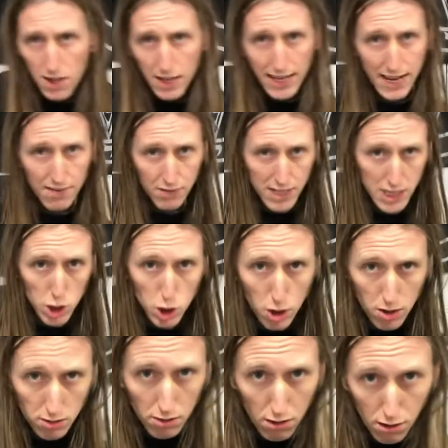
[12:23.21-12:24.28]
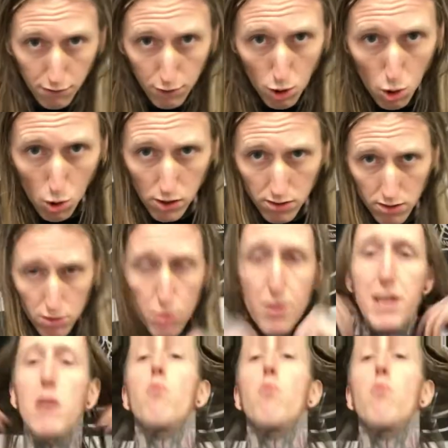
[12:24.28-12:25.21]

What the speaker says: Ken t-shirt, of course, you need